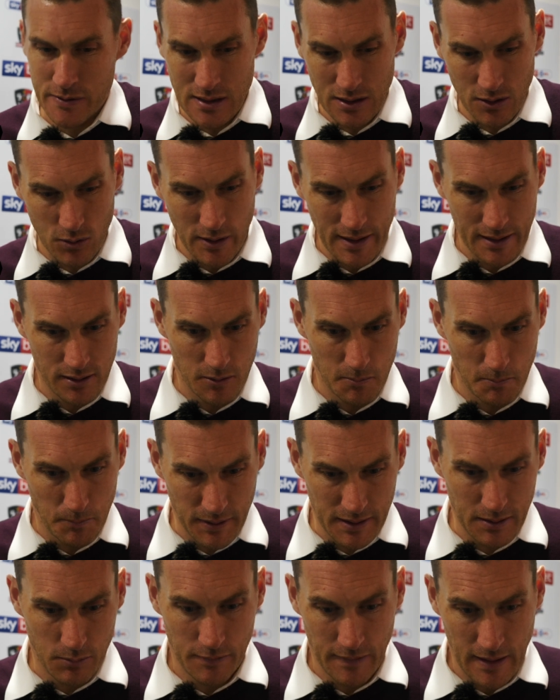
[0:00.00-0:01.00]
We didn't quite
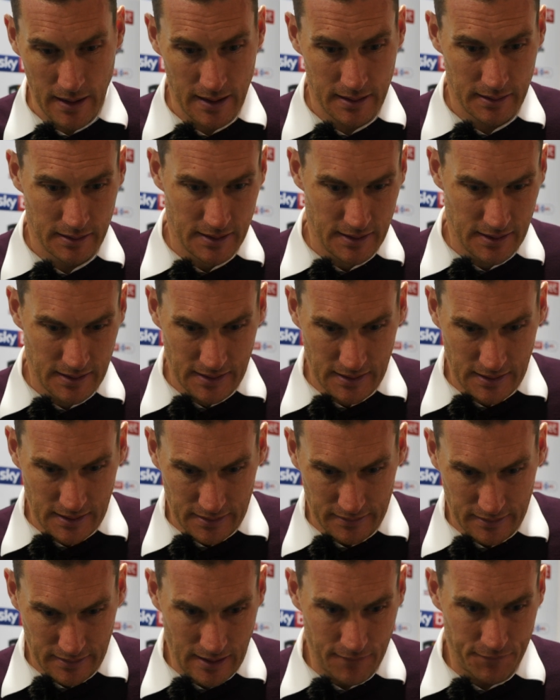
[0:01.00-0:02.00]
compete with their
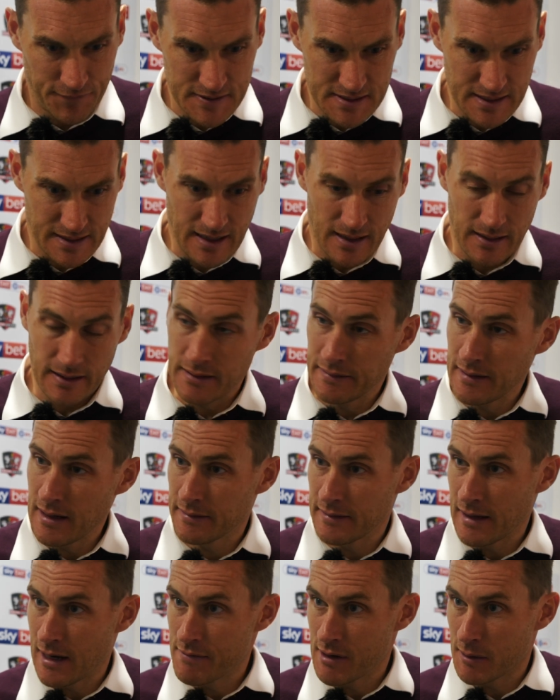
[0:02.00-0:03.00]
physicality and
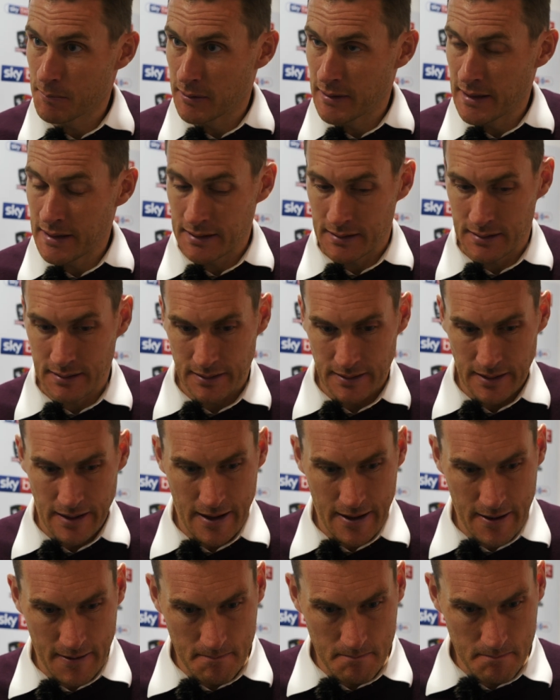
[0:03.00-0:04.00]
their direct play,
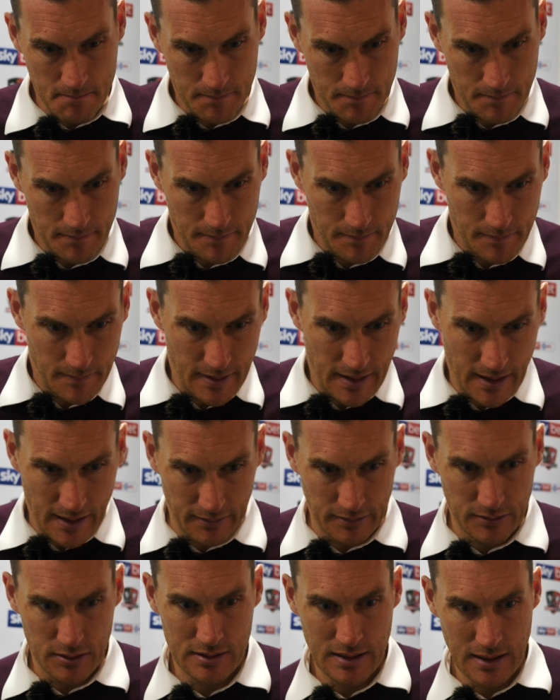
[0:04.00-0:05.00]
and
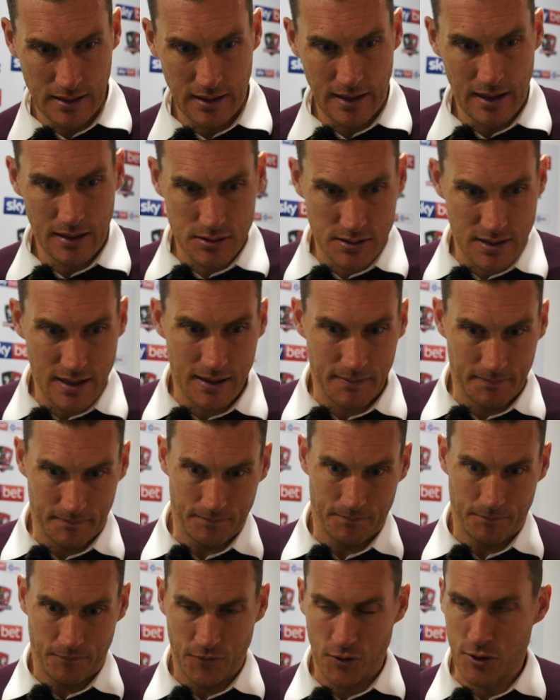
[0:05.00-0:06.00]
didn't get to that
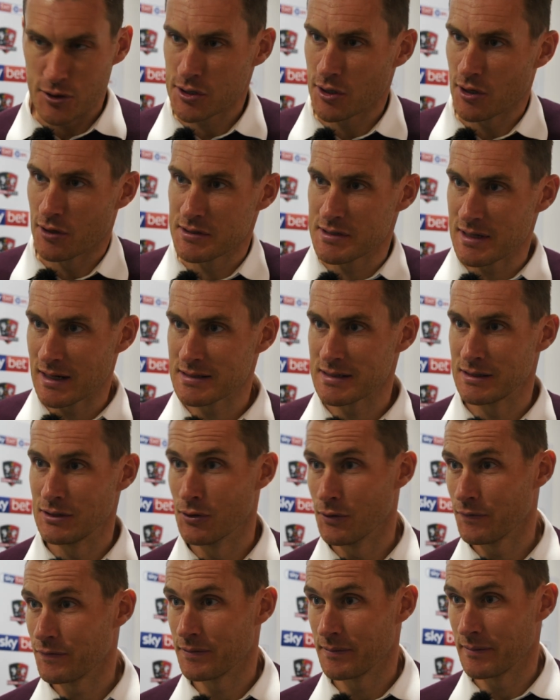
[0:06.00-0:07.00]
first contact
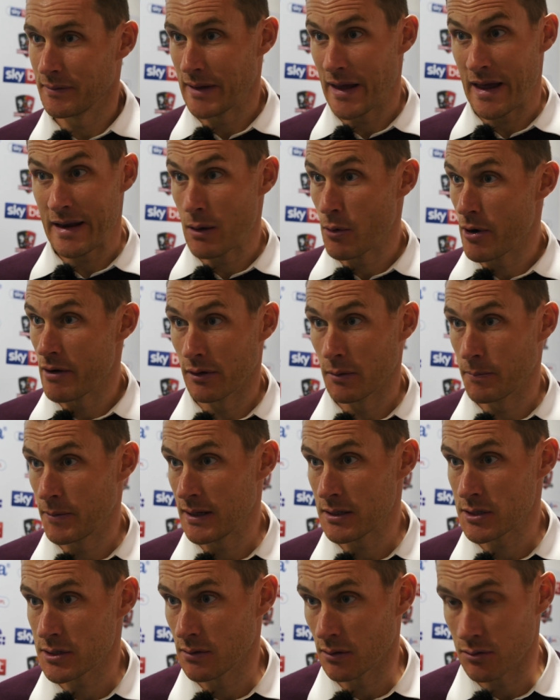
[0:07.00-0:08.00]
enough anywhere on the
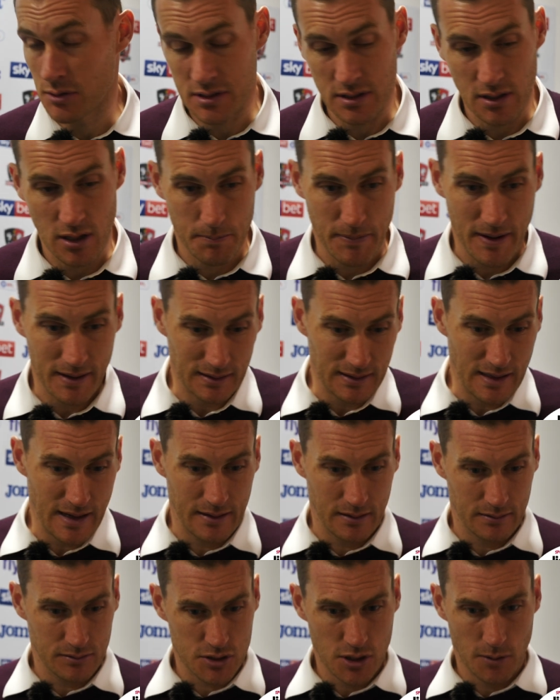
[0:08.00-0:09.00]
pitch, not just in our back
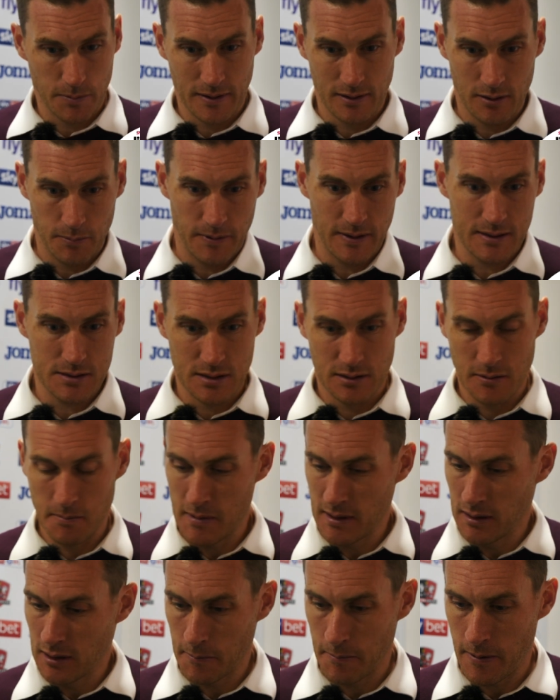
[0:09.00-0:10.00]
line, at the top end of the pitch, in the
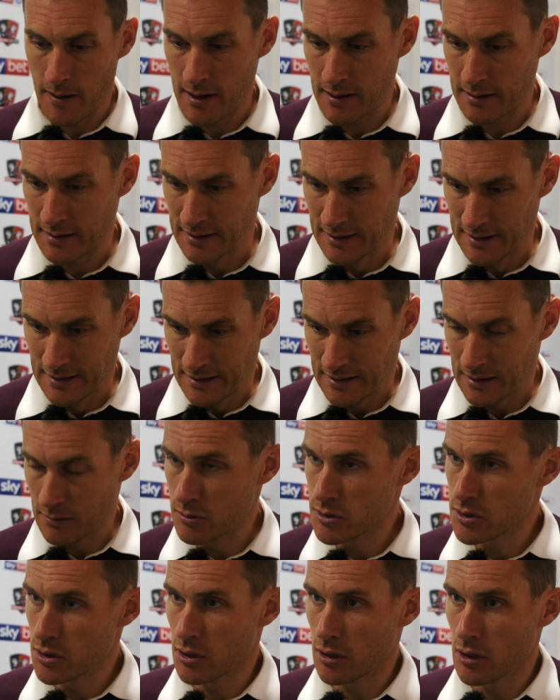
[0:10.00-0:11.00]
middle of the park.
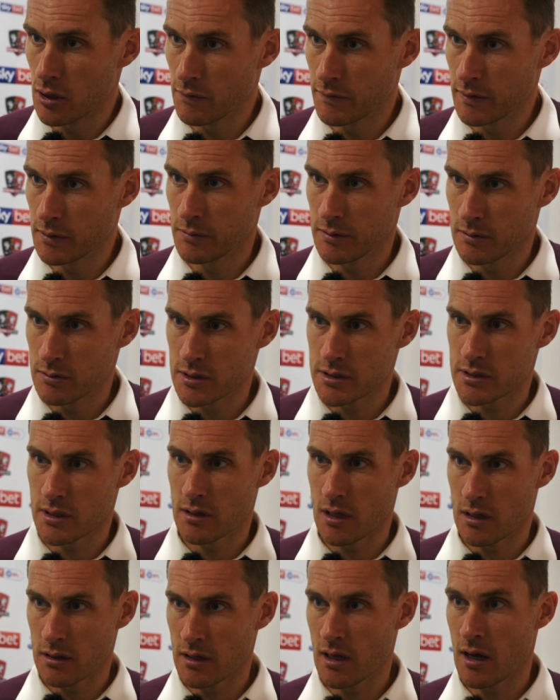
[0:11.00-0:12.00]
It was all over. We were just
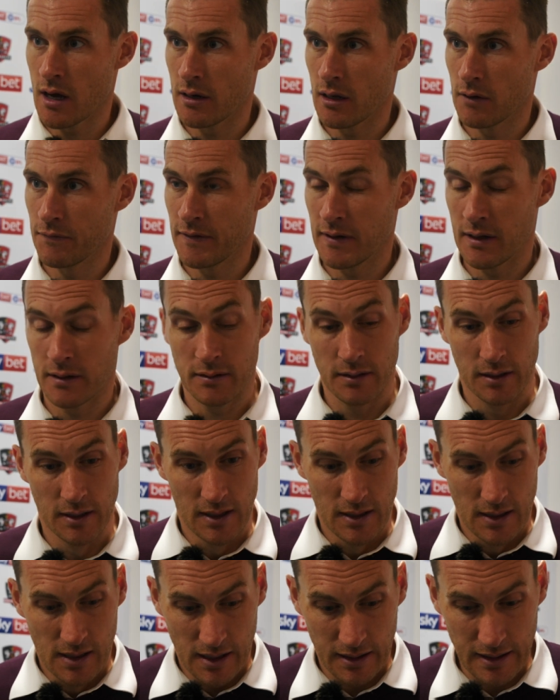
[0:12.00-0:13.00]
a yard off it, and
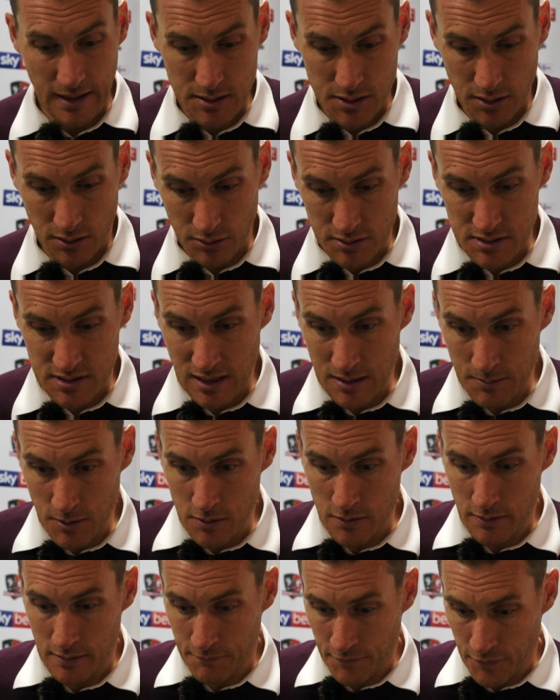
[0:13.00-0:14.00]
against a good team
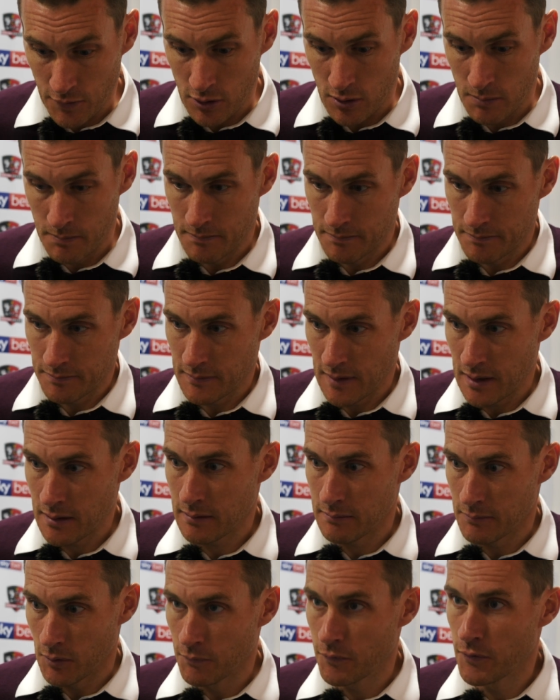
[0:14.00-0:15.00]
who were in form,
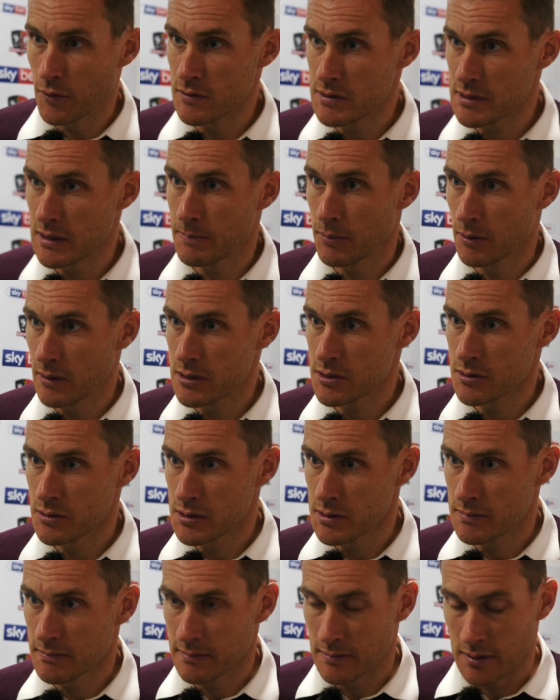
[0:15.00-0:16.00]
they unfortunately punished
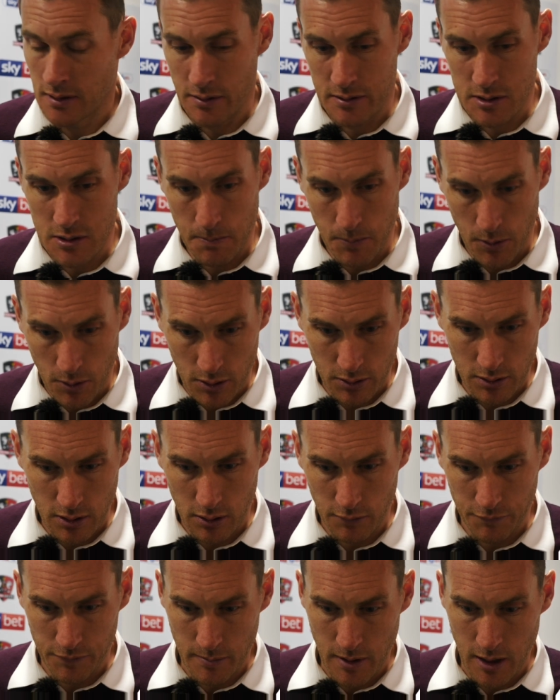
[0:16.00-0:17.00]
us. You know, it was a poor
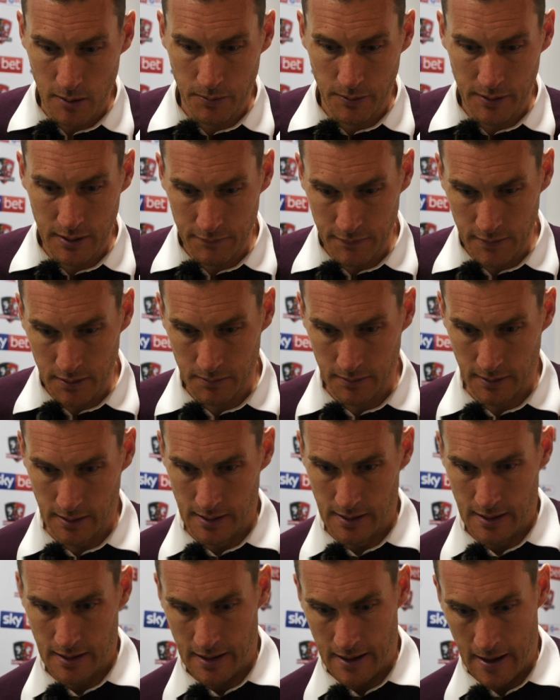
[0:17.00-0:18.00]
goal from our point of view.
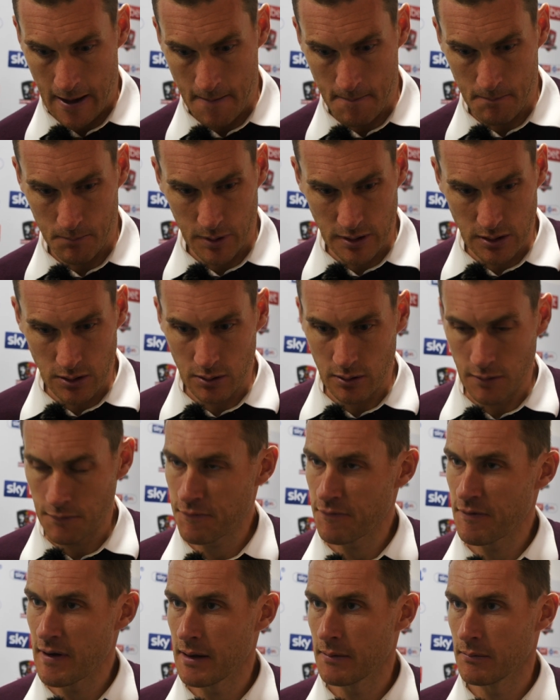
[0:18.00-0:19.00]
We knew the
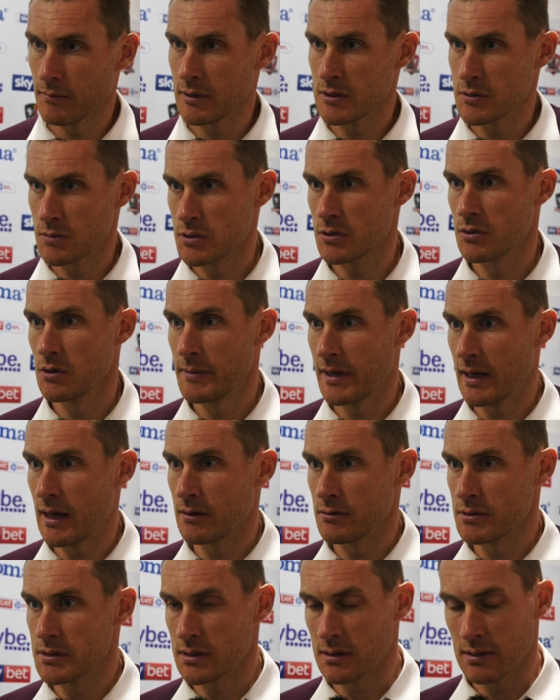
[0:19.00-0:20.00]
threat which was coming
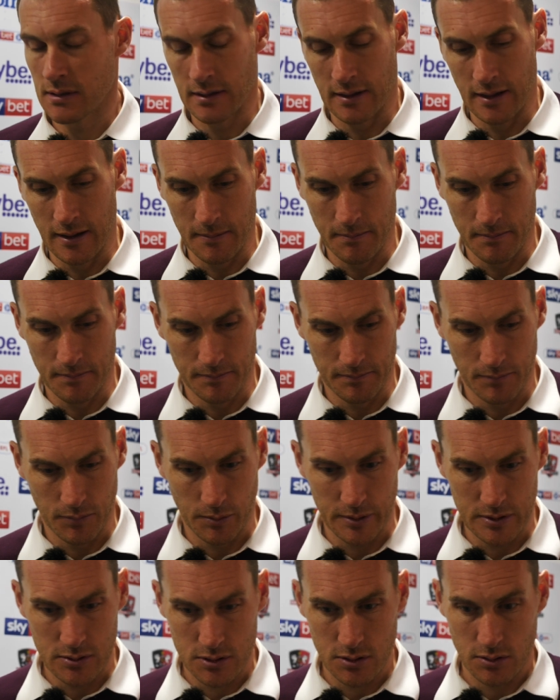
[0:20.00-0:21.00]
at us,
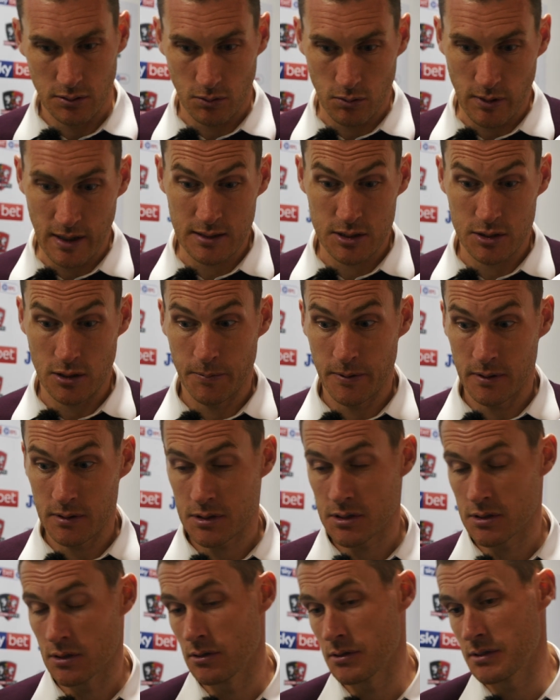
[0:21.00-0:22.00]
but we just couldn't quite stop it
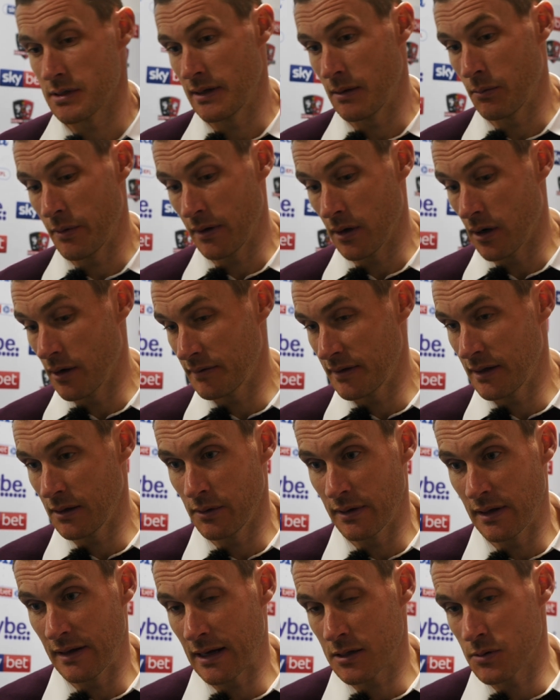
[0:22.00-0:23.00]
at source, and then we've got to
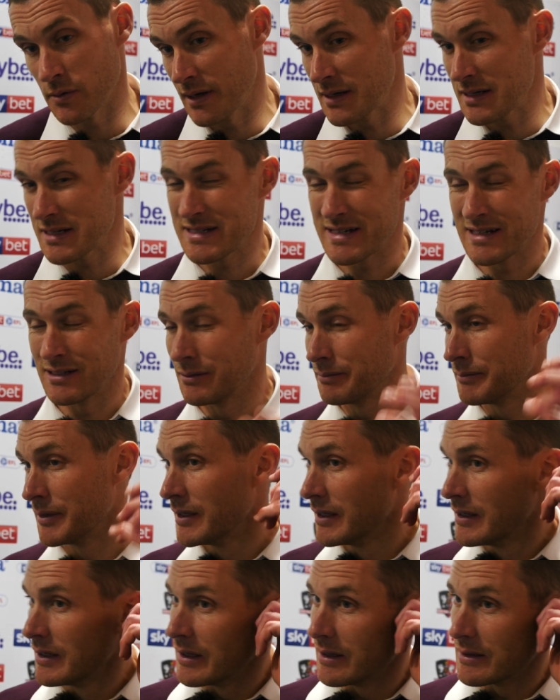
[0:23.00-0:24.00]
deal with the next one. It's still
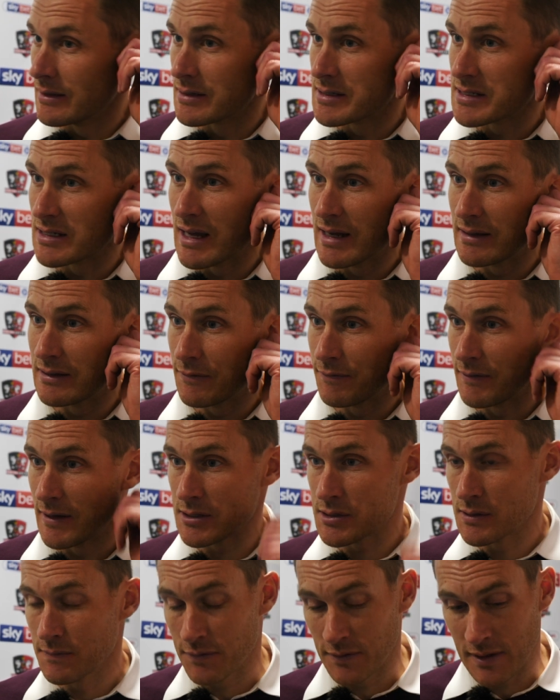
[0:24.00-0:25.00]
a slight
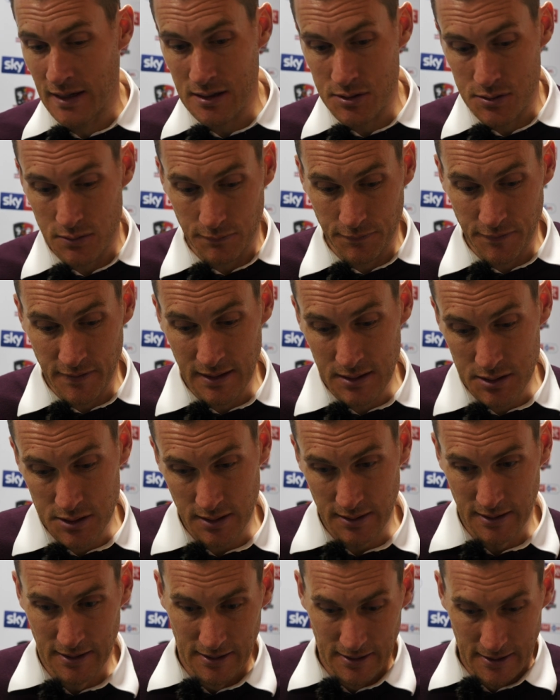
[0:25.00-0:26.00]
deflection for the actual finish.